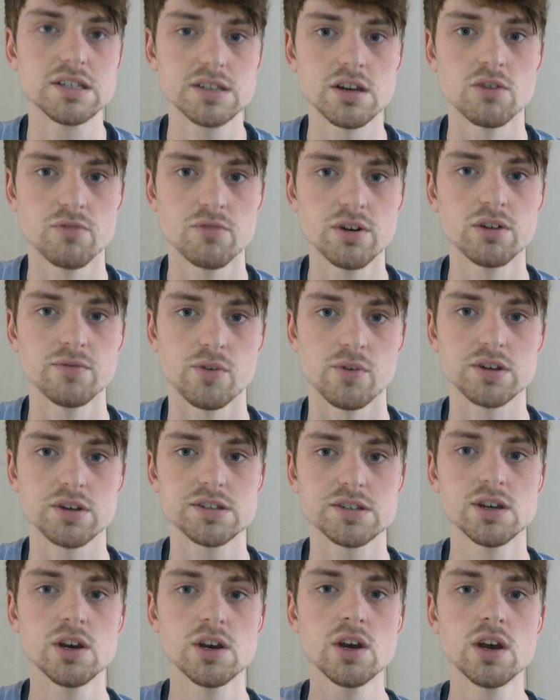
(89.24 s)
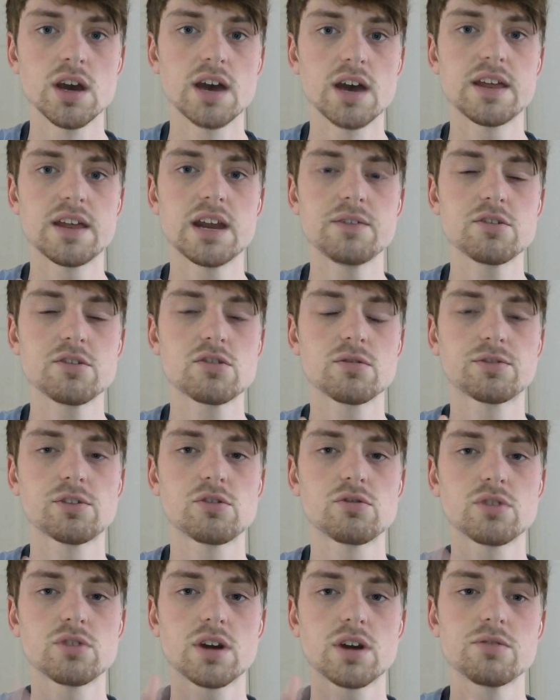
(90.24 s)
real voice, and then every so often
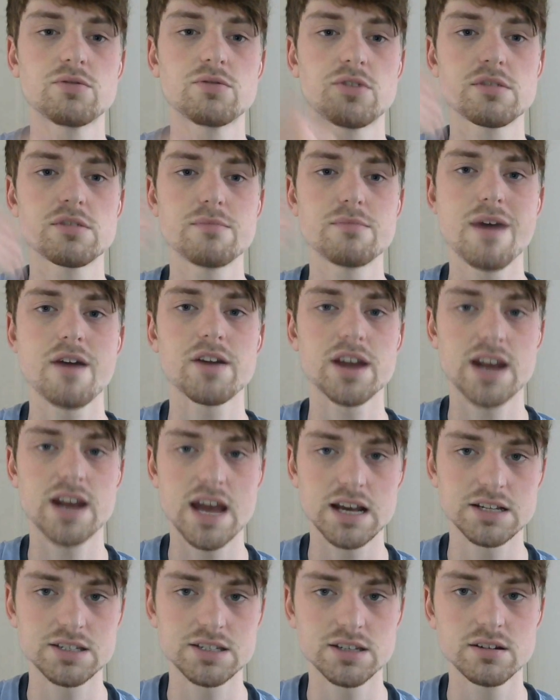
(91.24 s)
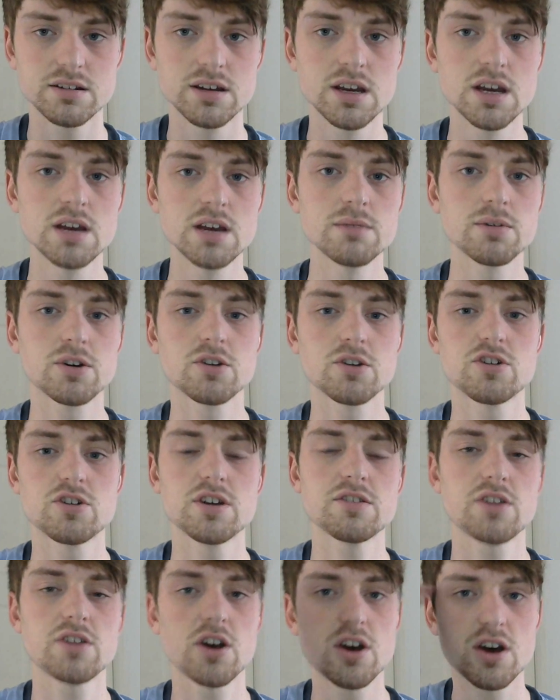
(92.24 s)
she'll go into this American accent because
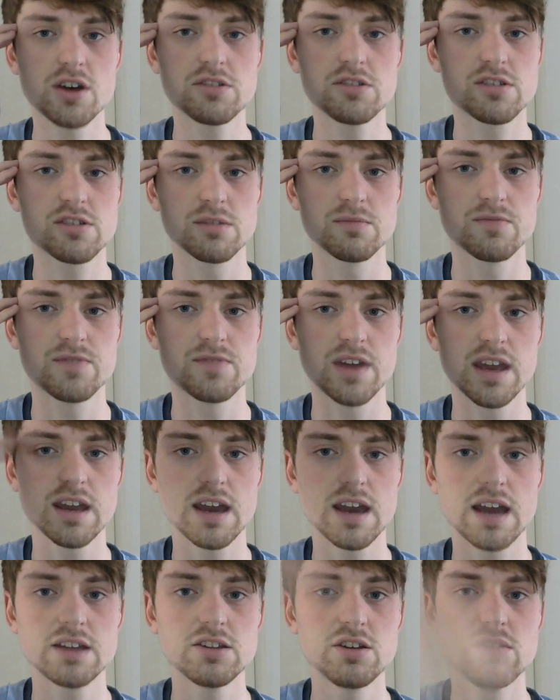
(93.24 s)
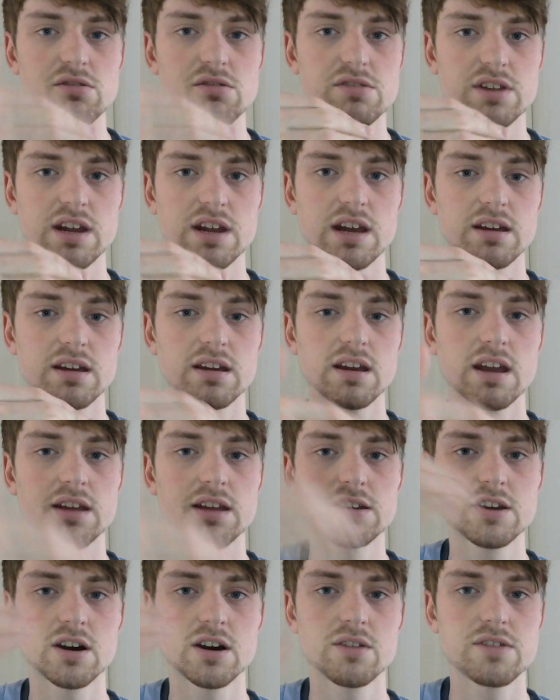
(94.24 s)
she's heard something and using it in
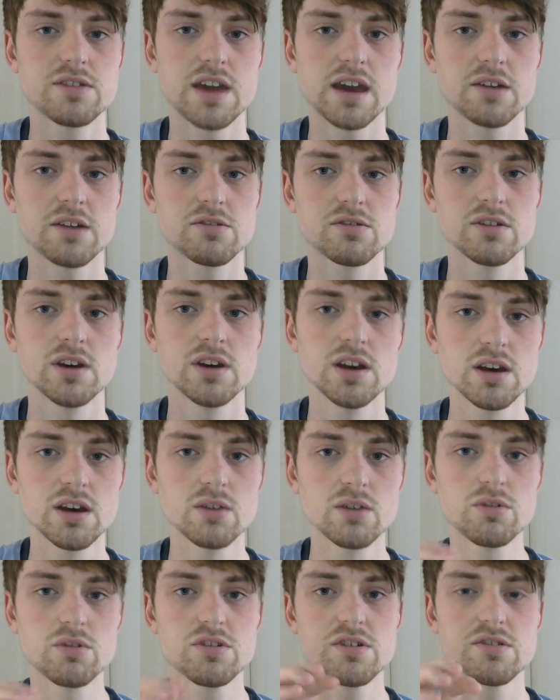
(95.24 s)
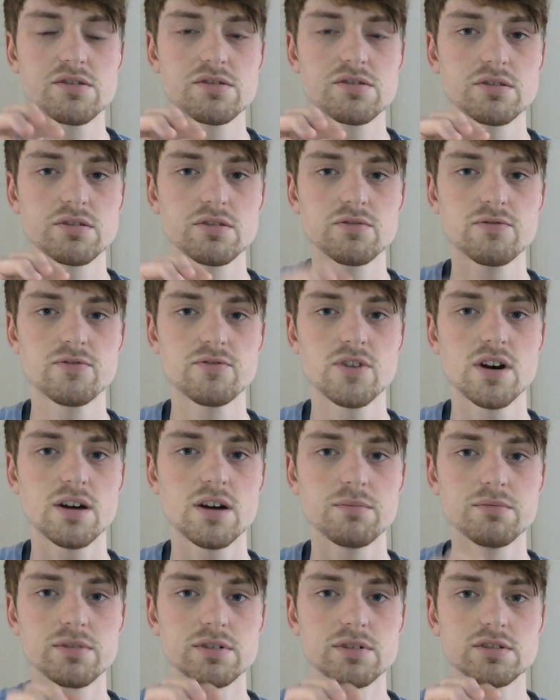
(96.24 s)
context, which is
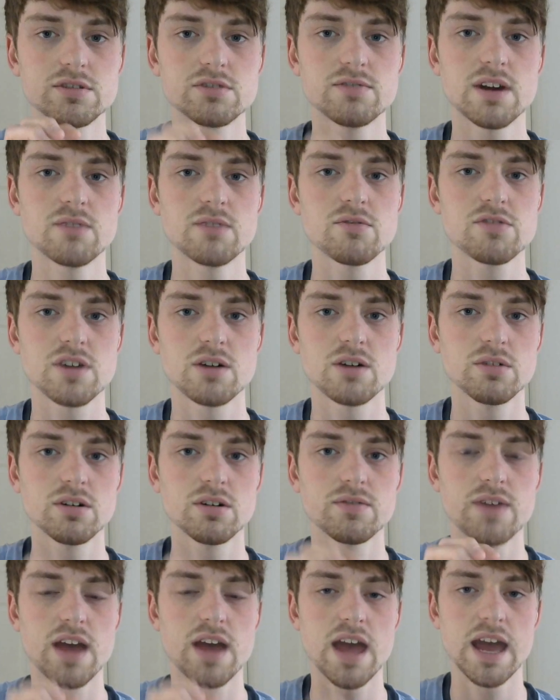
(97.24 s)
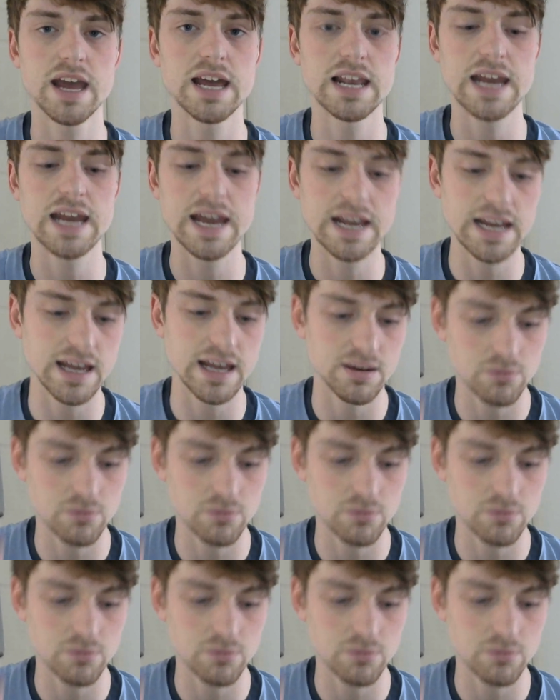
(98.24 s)
from direct result of echolalia.